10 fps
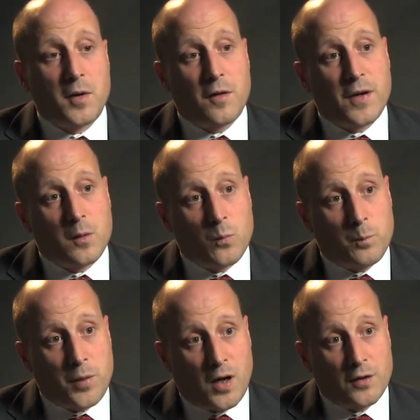But I think
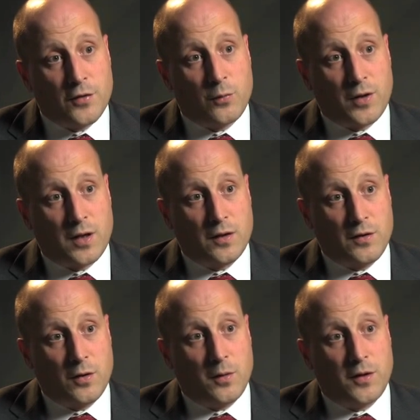part of what it
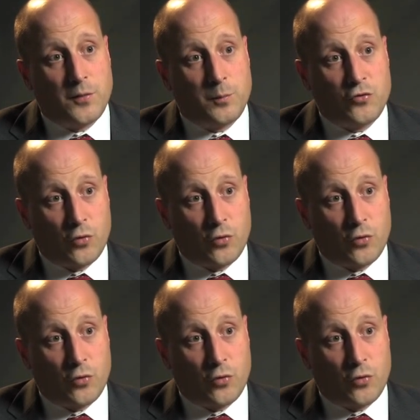can do is